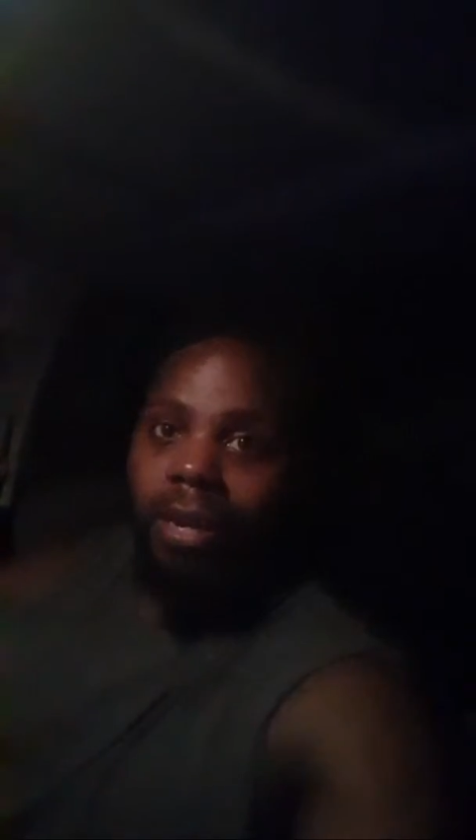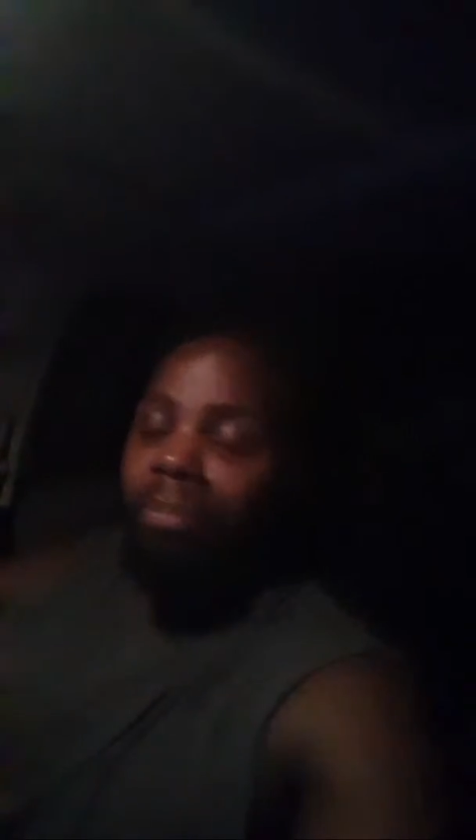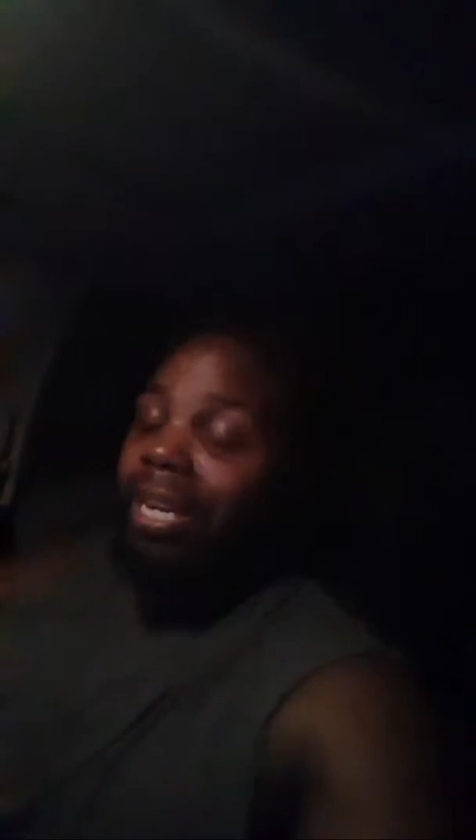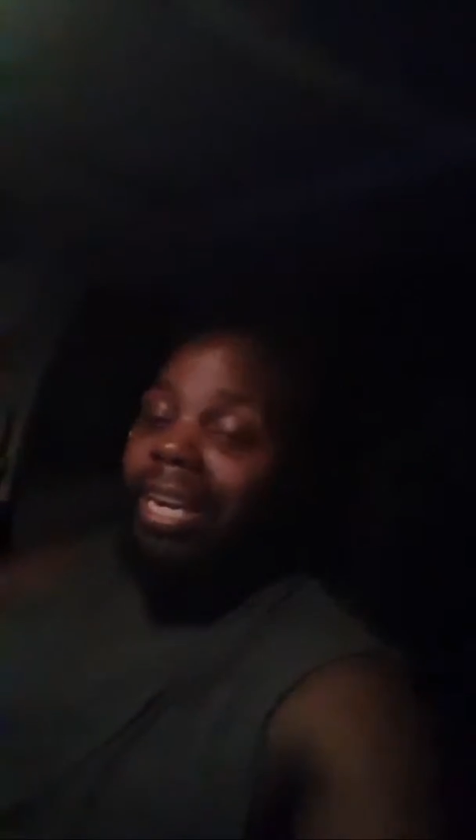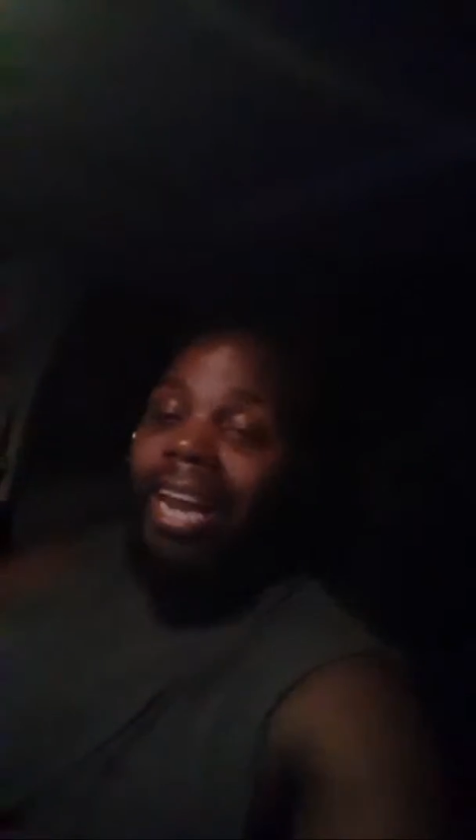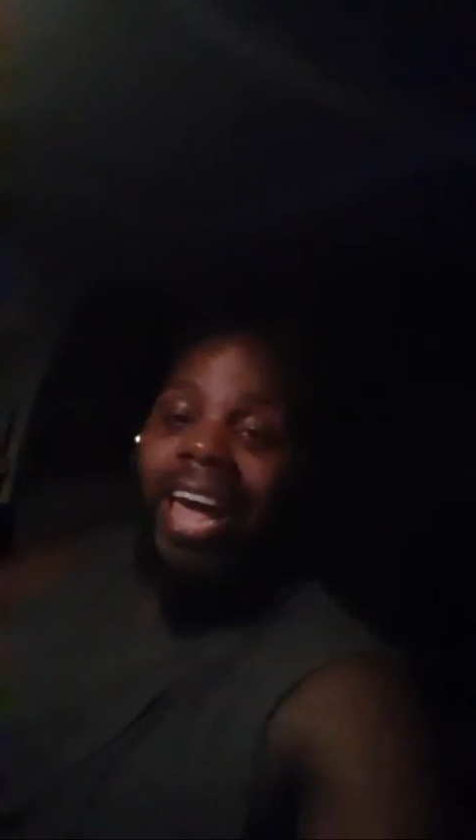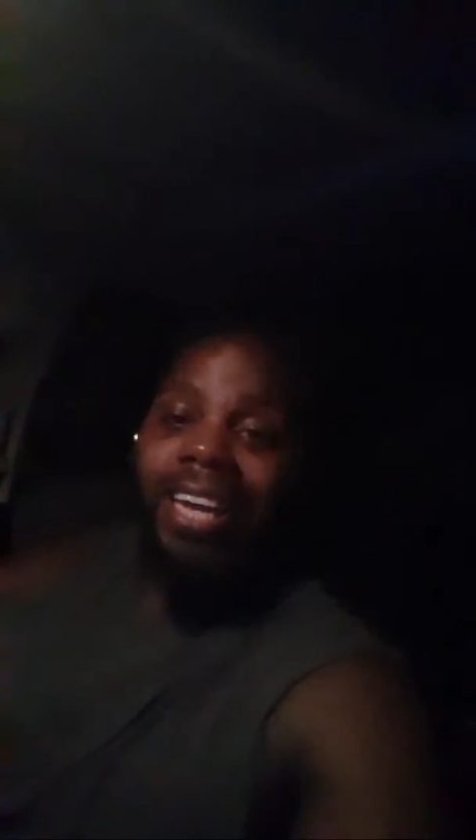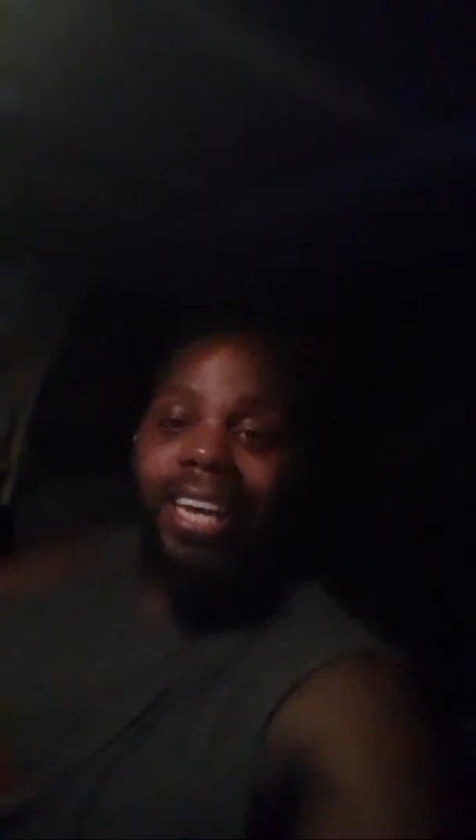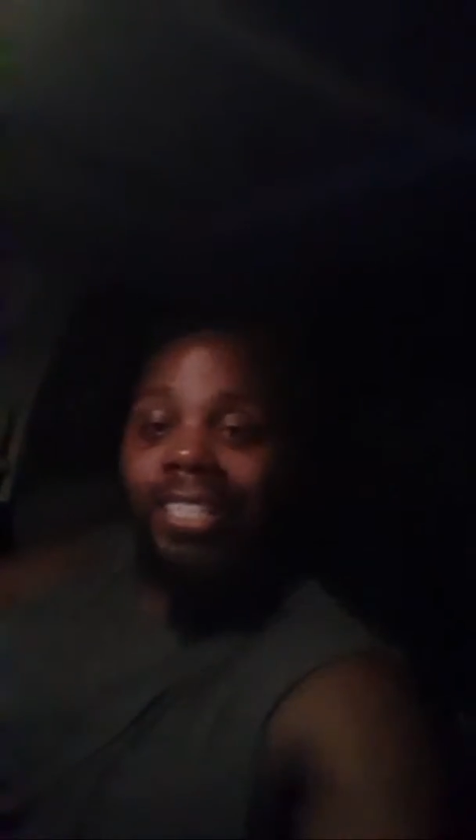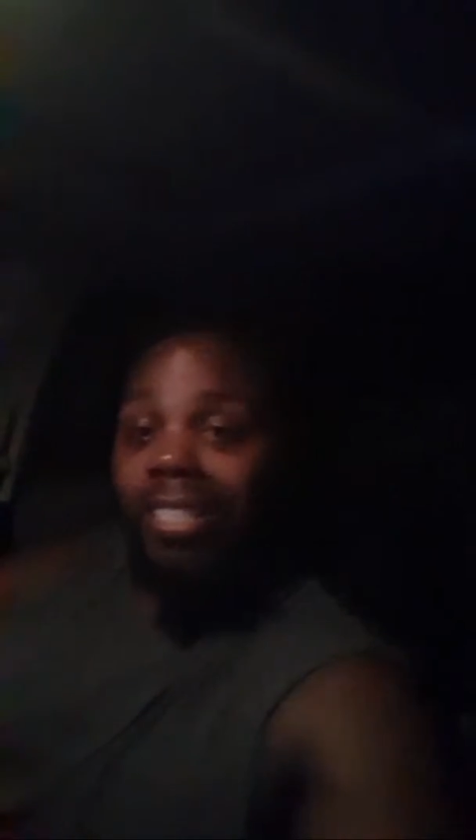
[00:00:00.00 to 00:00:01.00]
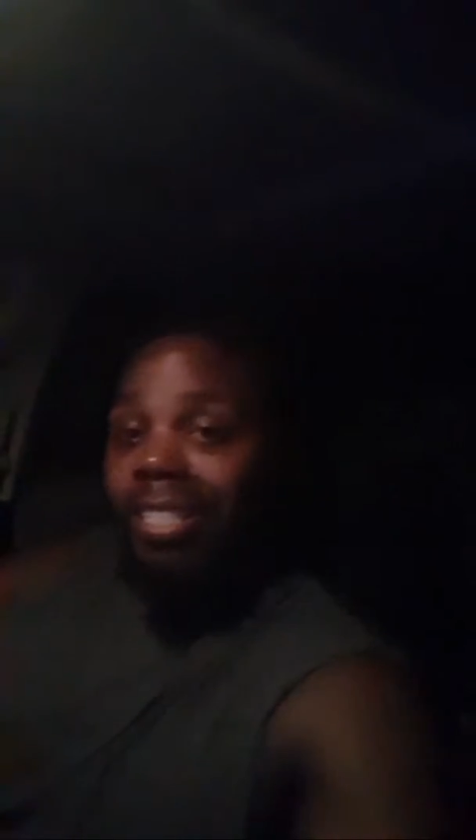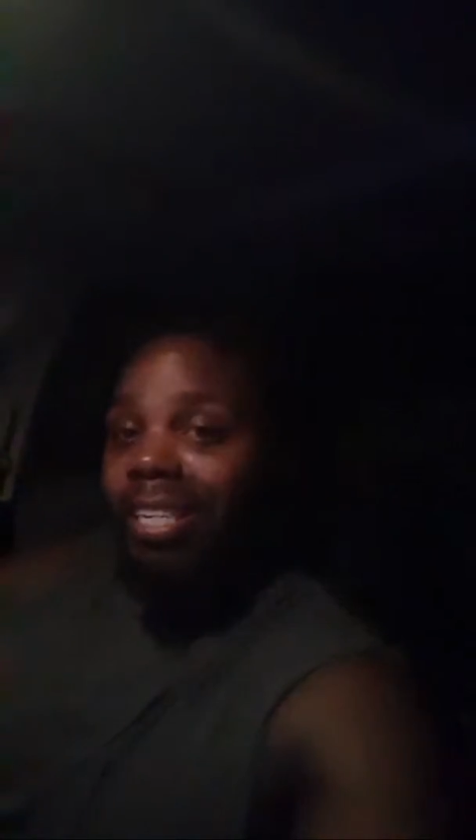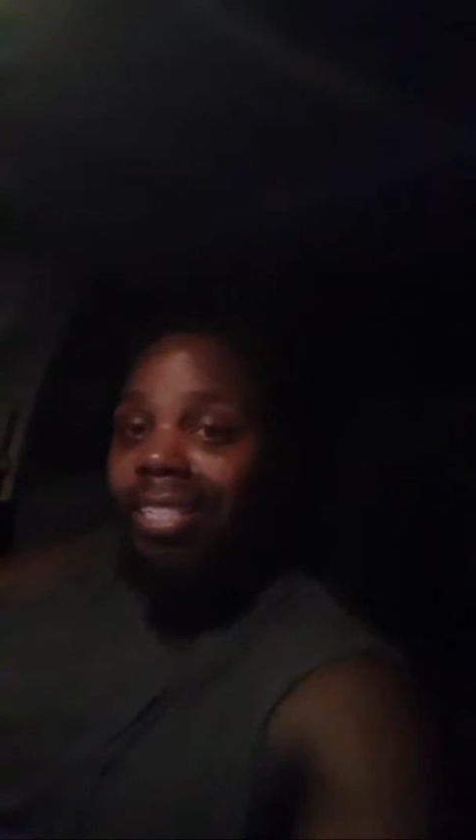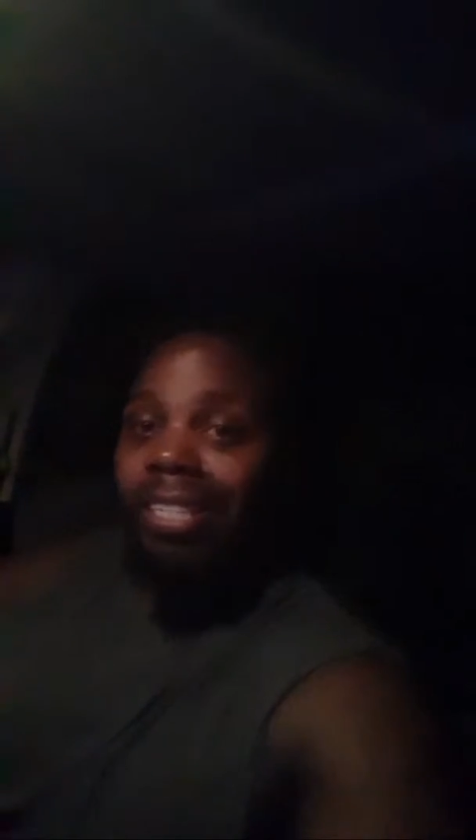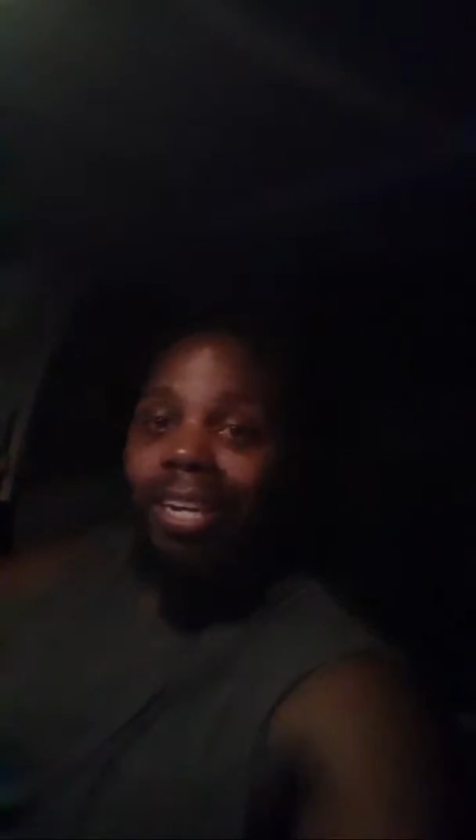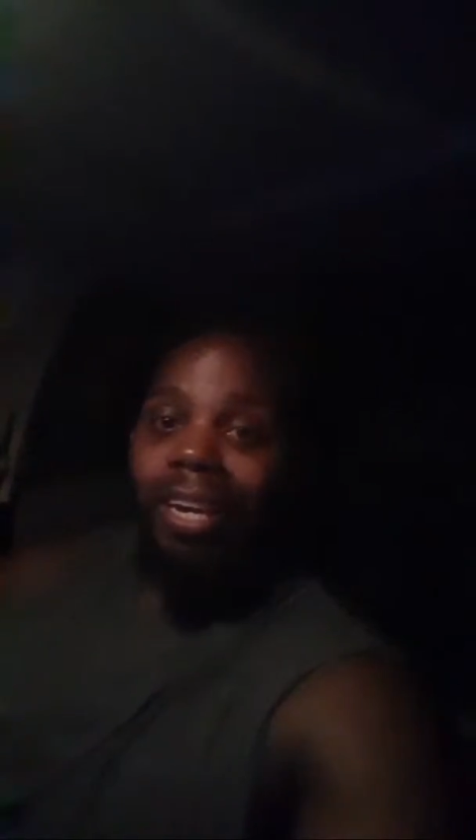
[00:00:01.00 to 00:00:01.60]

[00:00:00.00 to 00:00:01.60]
But it ain't. It's just,